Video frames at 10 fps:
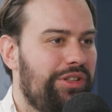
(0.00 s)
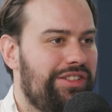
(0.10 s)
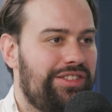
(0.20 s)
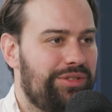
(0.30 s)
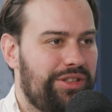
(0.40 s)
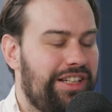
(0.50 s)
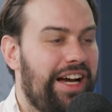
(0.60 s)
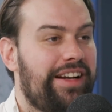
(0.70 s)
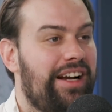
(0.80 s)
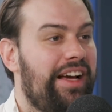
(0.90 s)
is
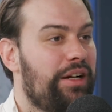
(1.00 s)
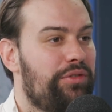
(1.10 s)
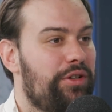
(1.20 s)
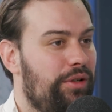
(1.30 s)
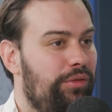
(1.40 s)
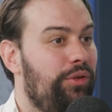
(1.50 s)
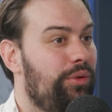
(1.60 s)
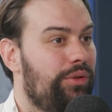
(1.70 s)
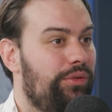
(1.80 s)
kind of like a fossil fuel.